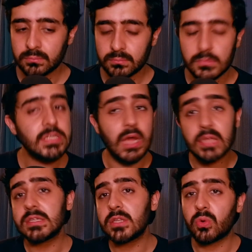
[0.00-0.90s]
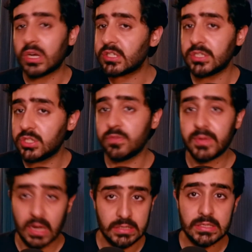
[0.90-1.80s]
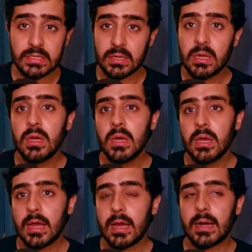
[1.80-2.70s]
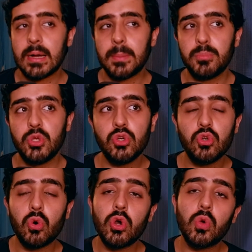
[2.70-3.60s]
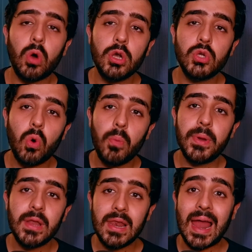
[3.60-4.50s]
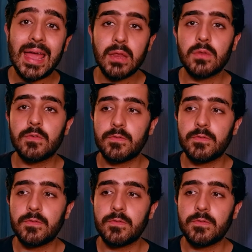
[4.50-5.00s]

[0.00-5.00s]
just answer the questions that you've been asked. You don't want to open a line of